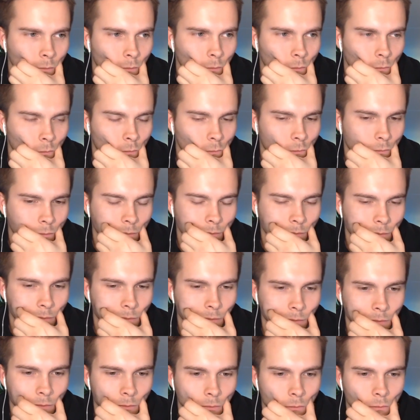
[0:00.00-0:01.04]

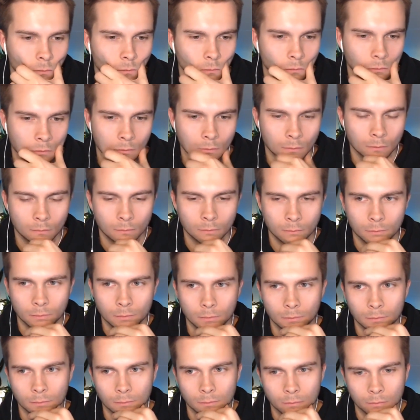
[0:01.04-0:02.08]

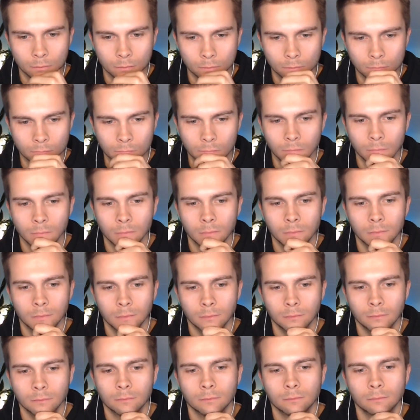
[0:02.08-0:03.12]

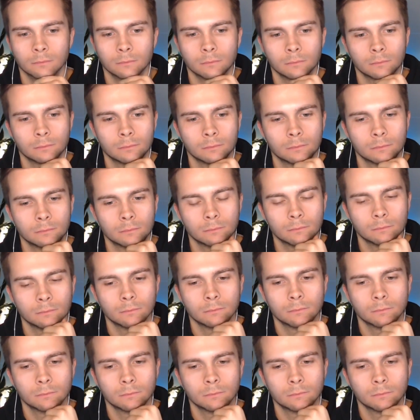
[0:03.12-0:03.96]
[no speech]